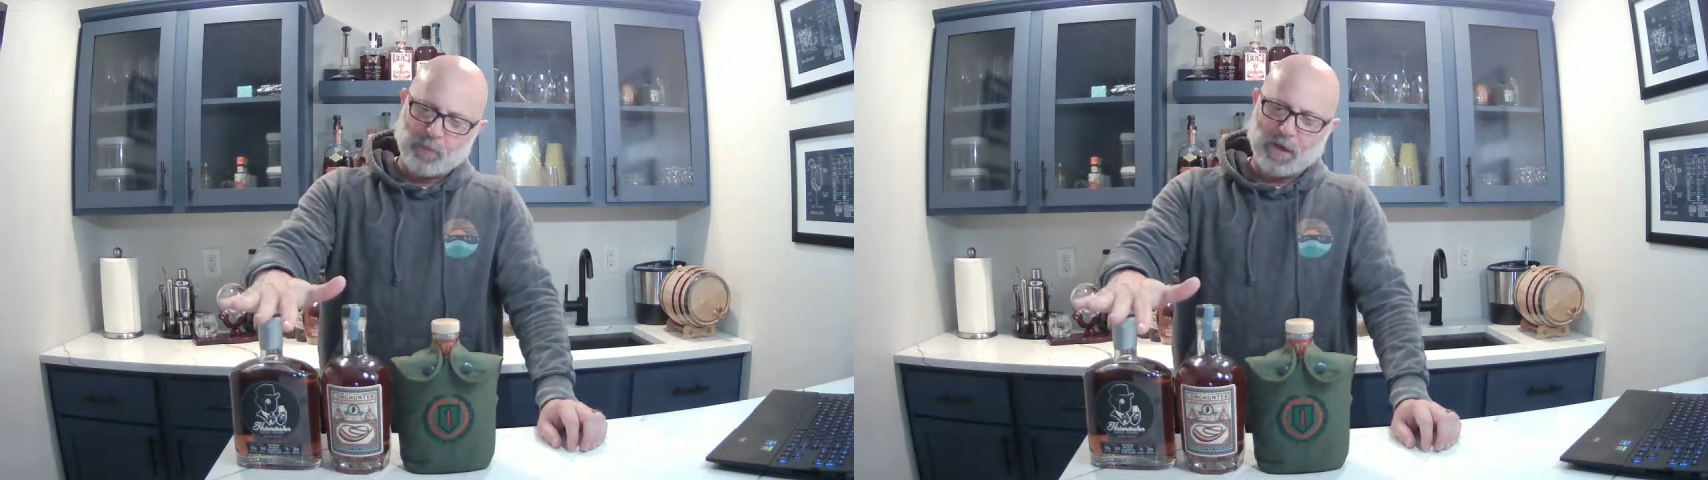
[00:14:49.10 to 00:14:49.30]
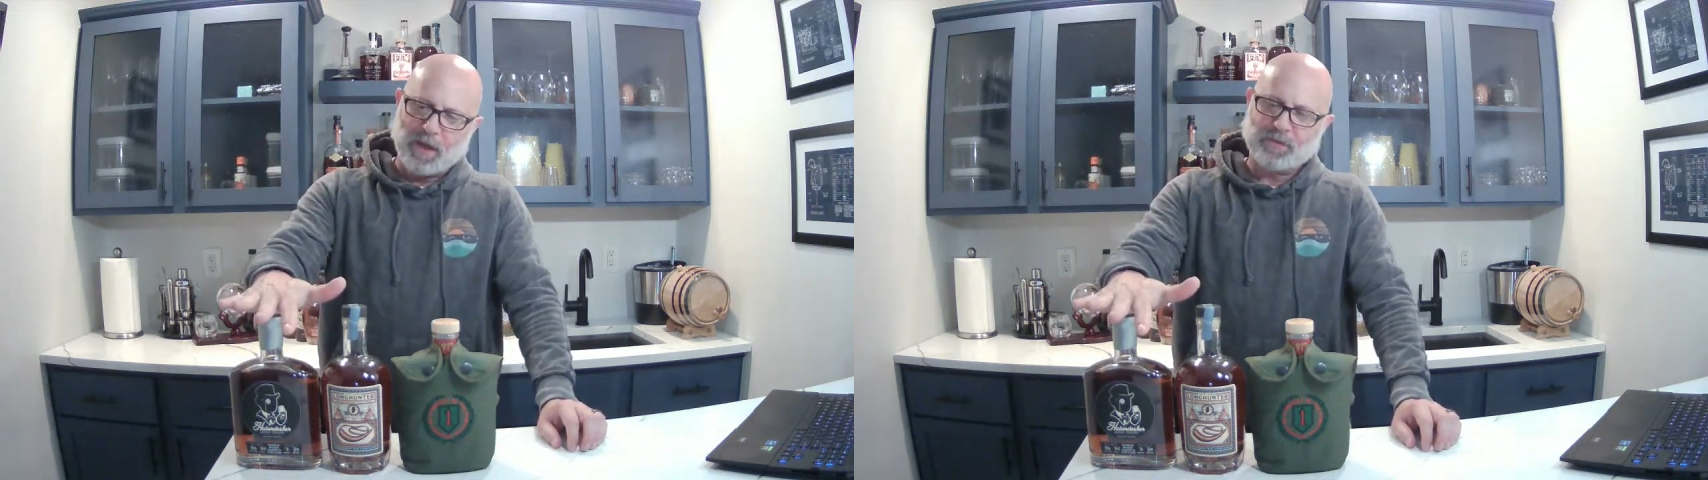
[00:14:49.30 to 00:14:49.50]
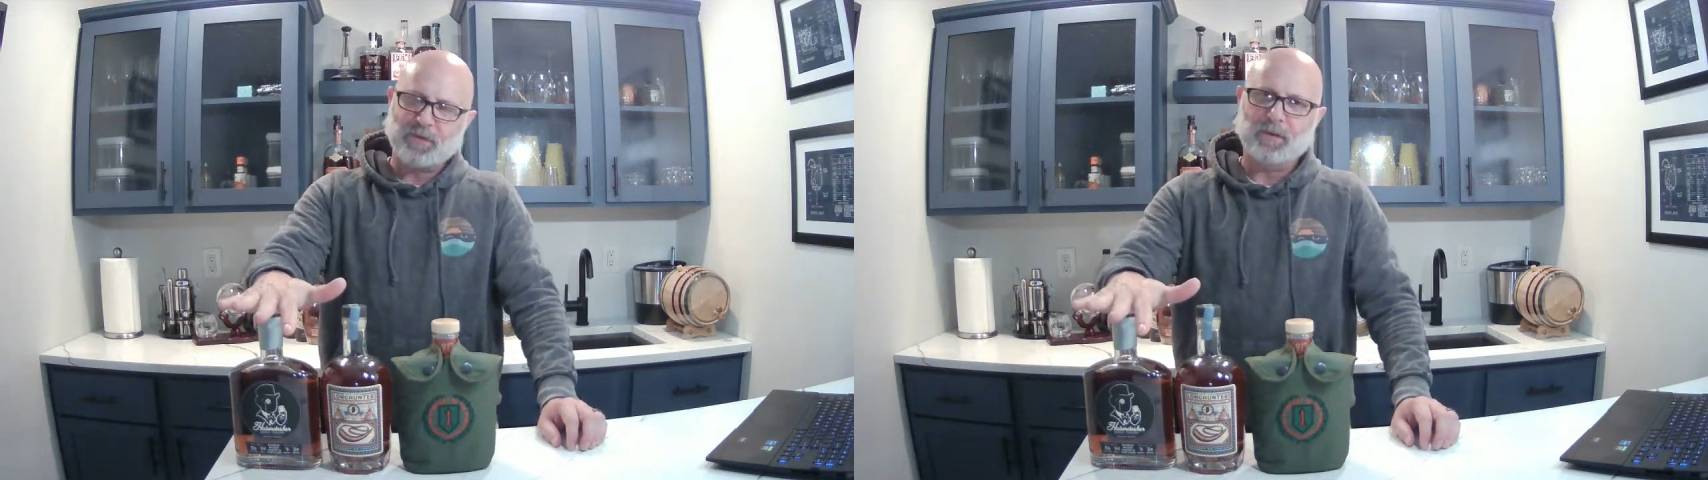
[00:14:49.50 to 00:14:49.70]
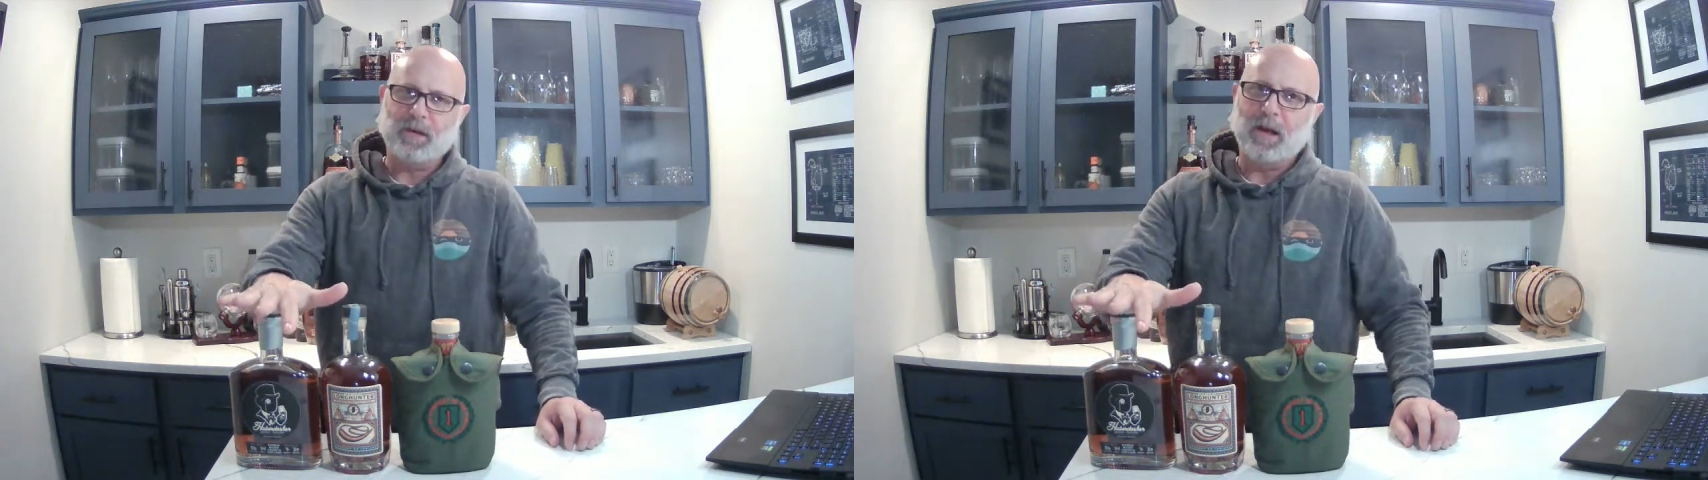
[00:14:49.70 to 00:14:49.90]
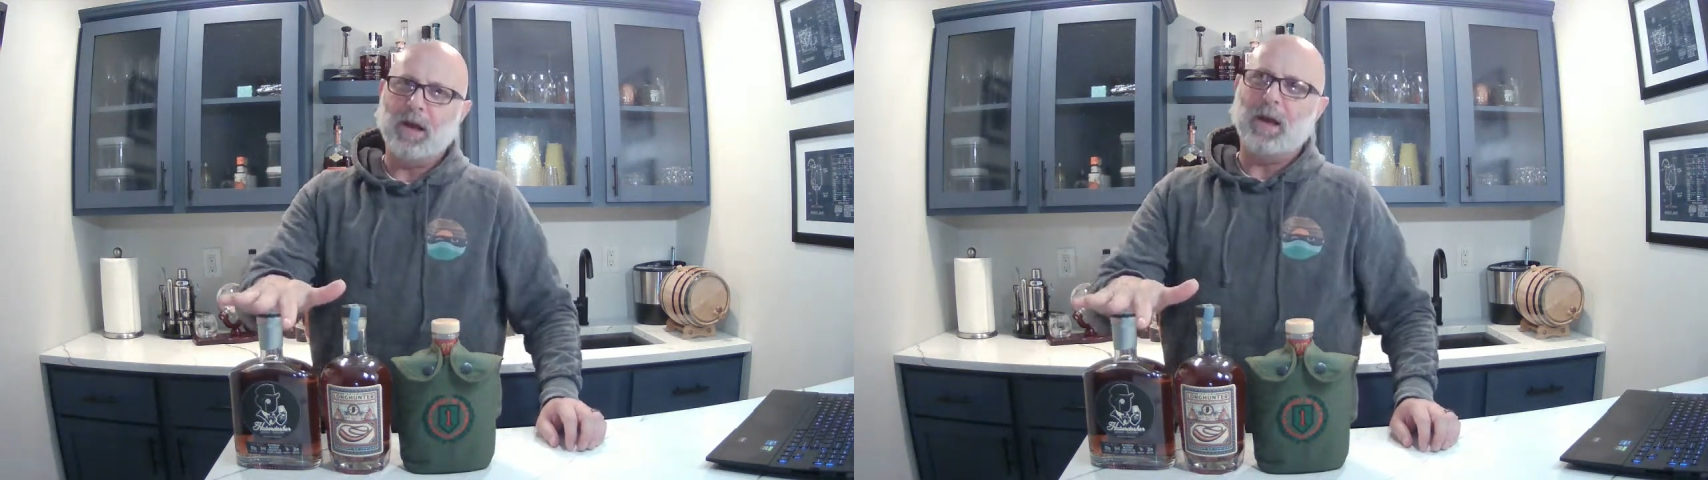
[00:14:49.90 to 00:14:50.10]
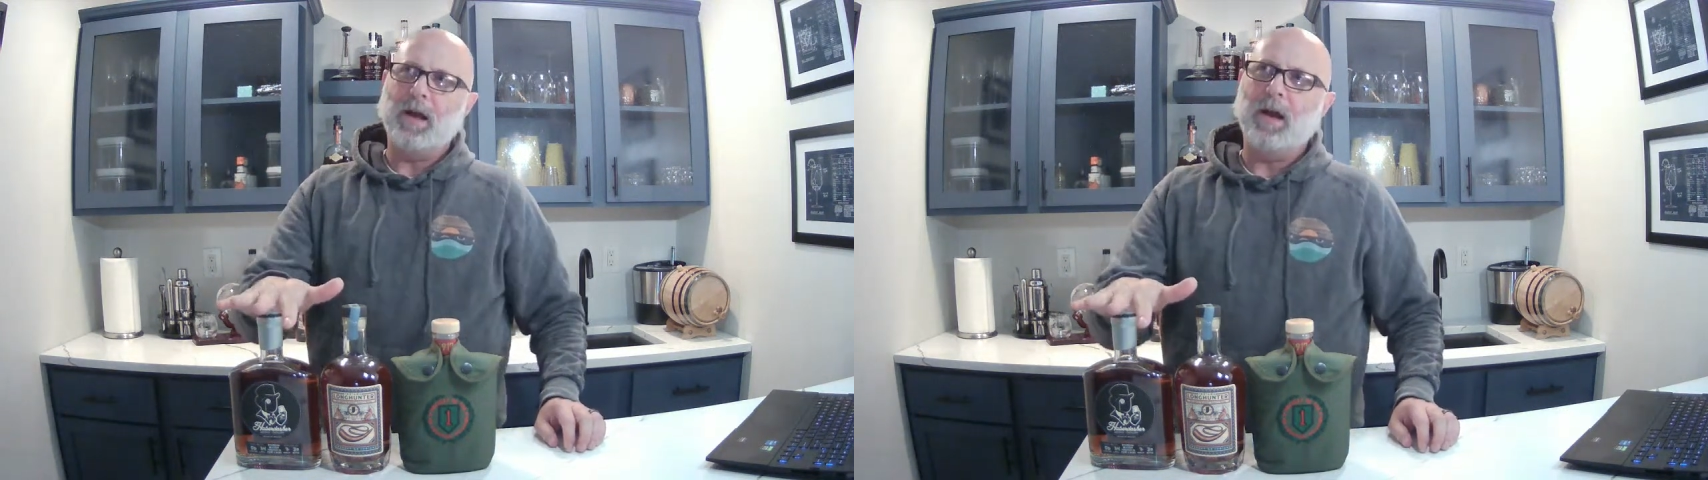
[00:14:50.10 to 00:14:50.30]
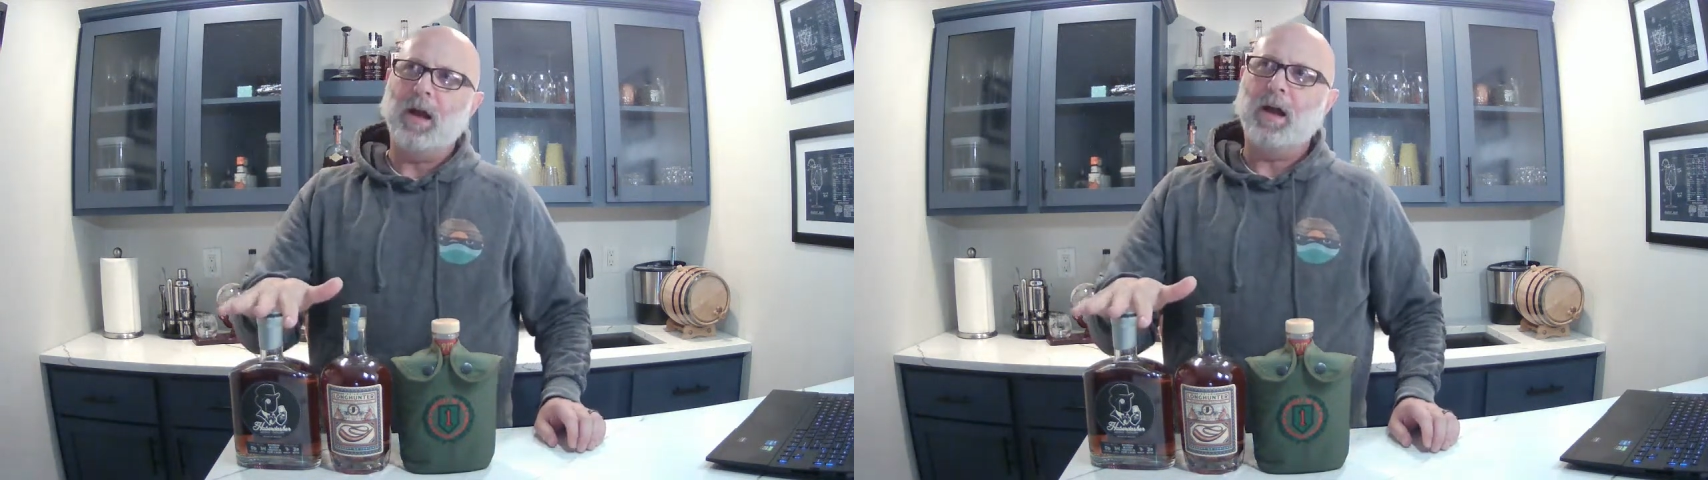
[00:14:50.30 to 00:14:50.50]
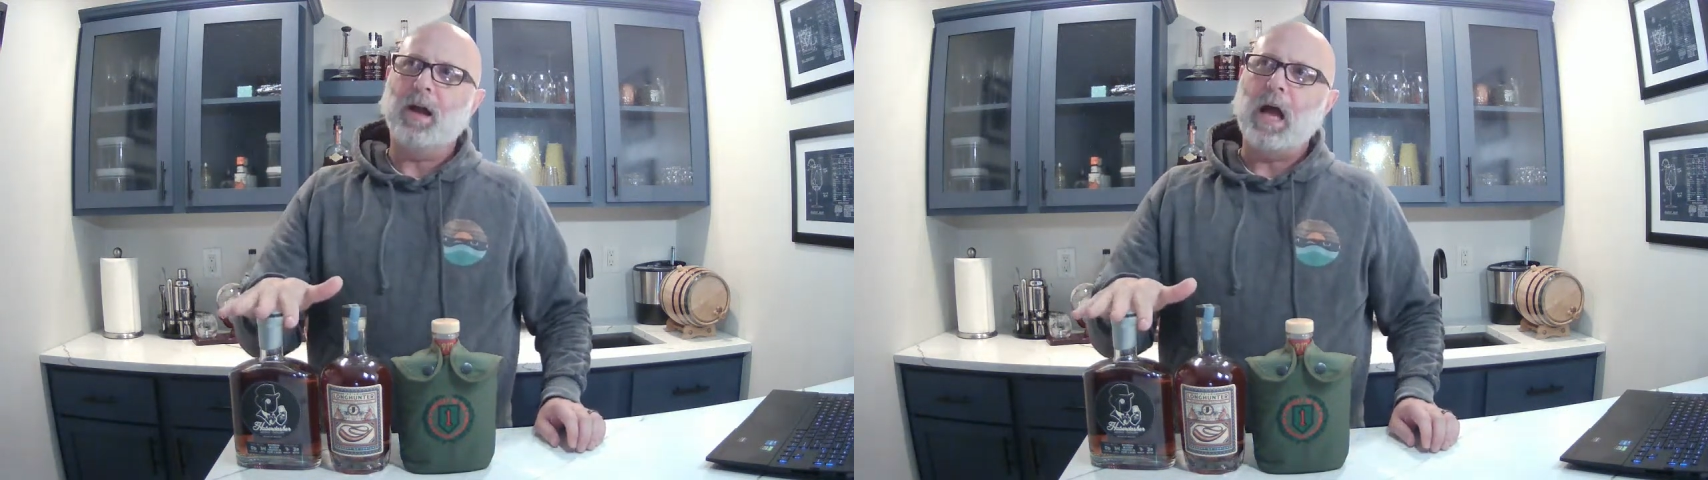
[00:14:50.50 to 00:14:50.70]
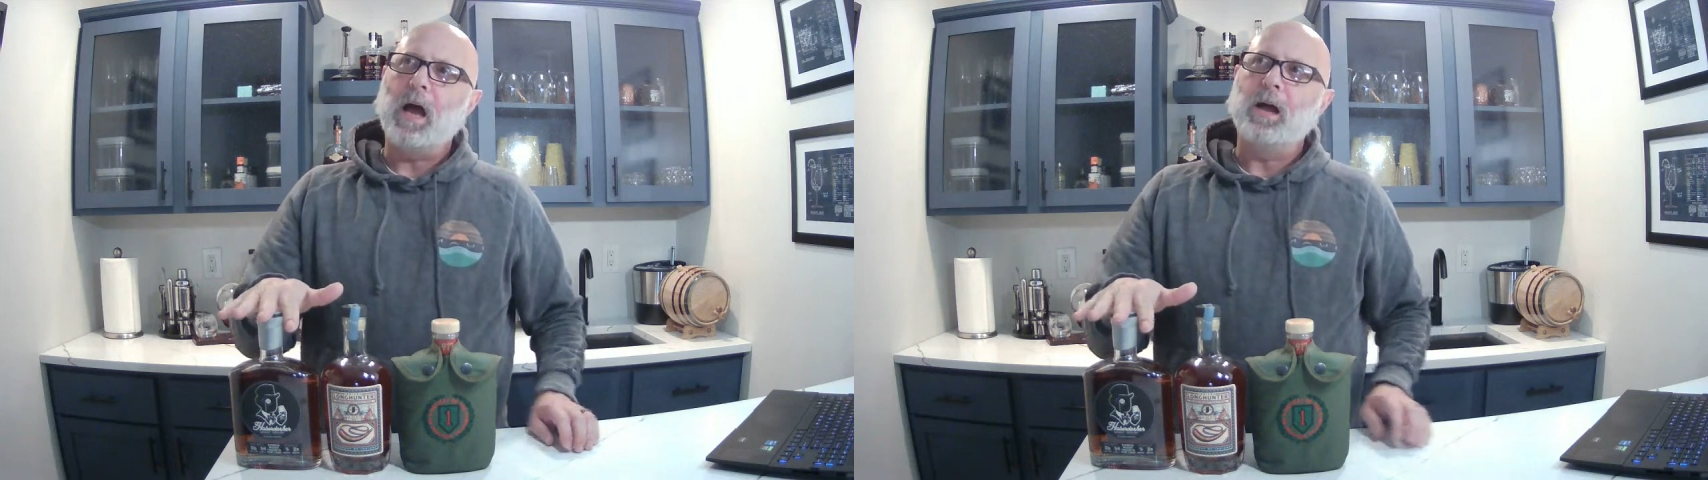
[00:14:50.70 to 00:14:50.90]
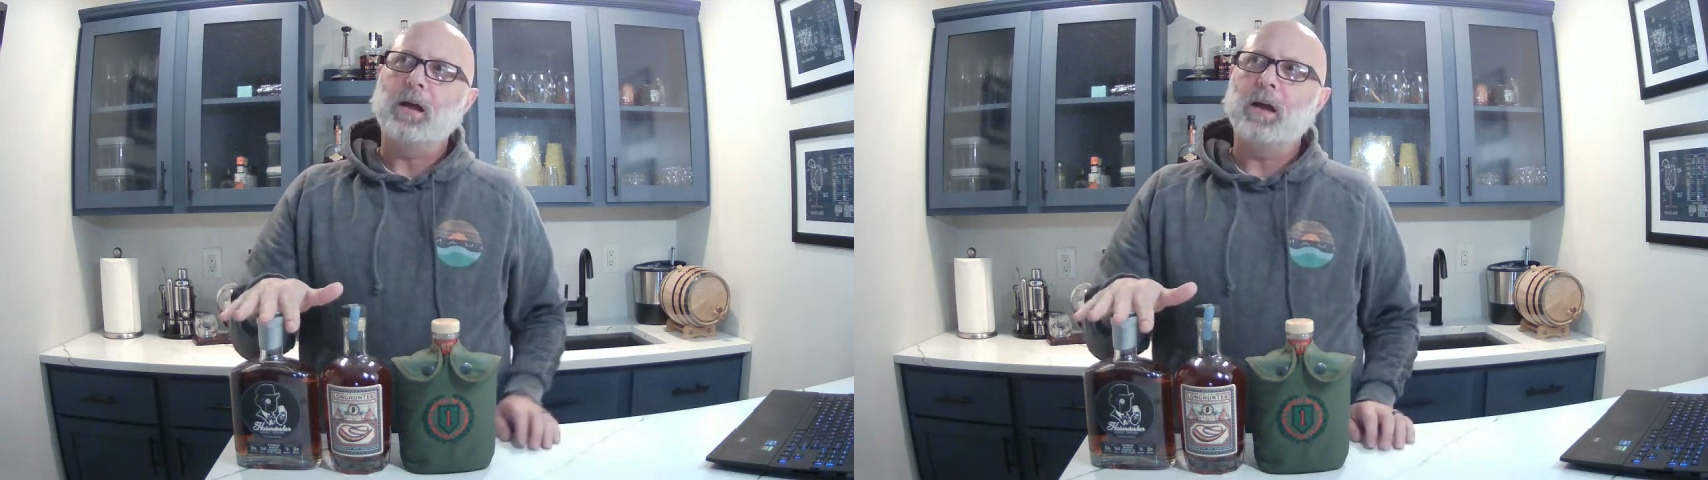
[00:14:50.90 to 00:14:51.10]
On the haberdasher,
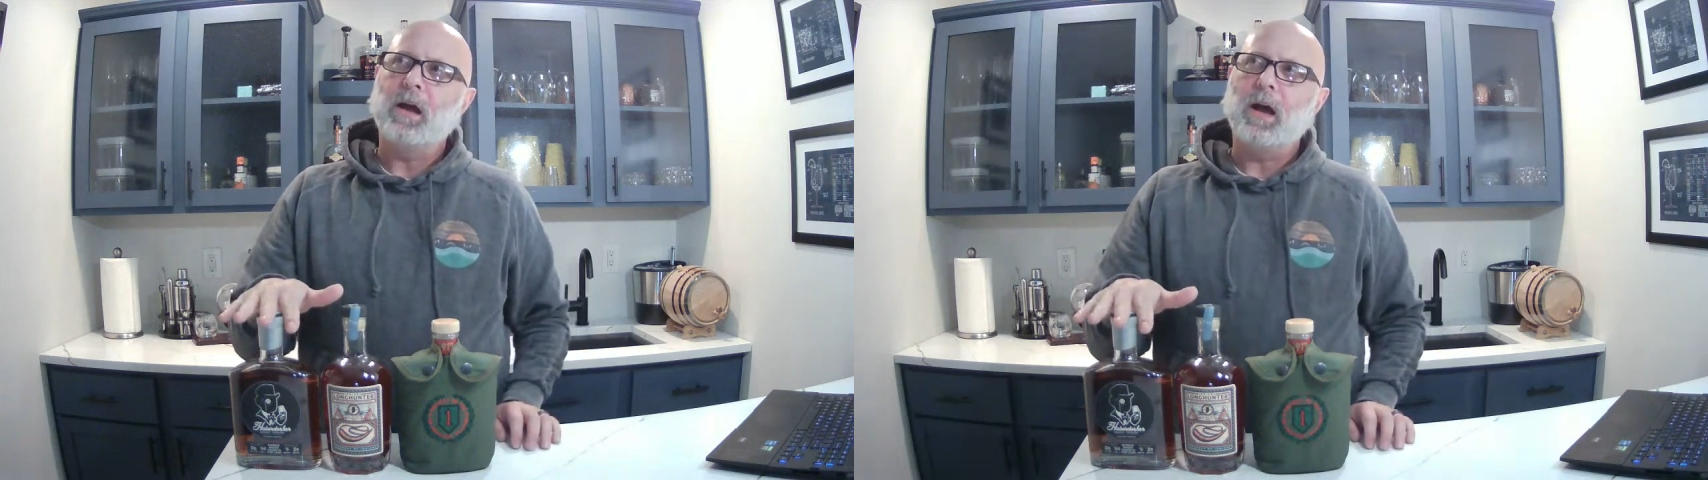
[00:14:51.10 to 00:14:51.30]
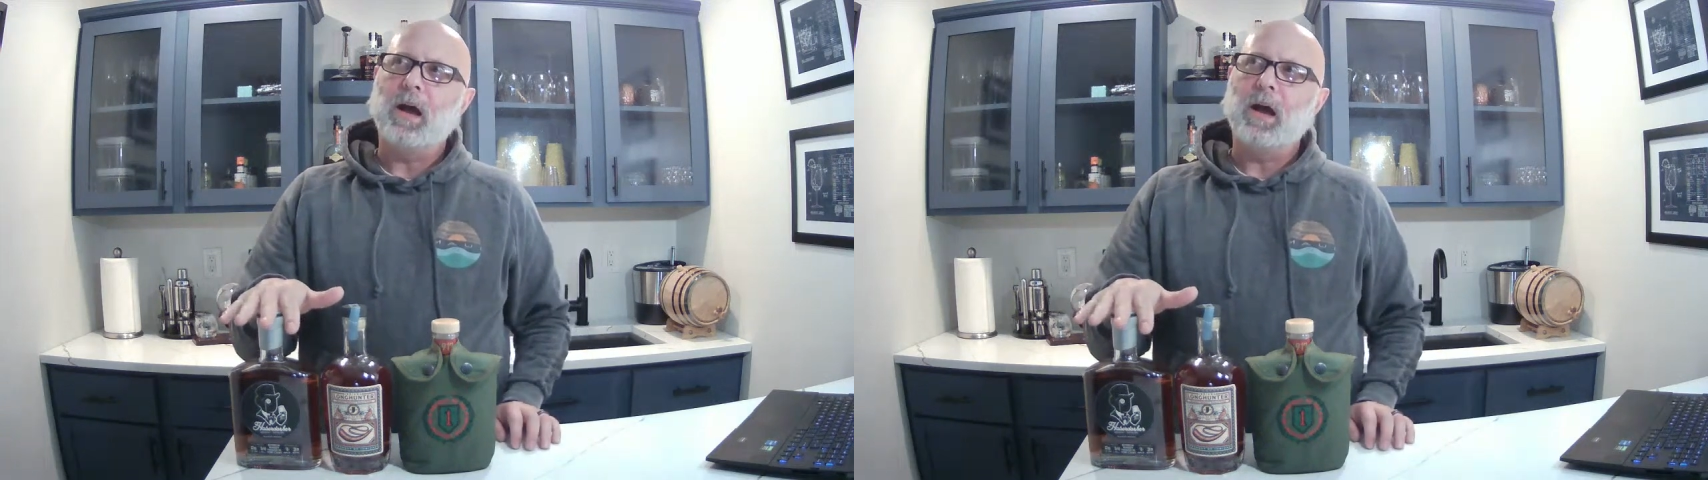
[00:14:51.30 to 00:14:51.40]
uh,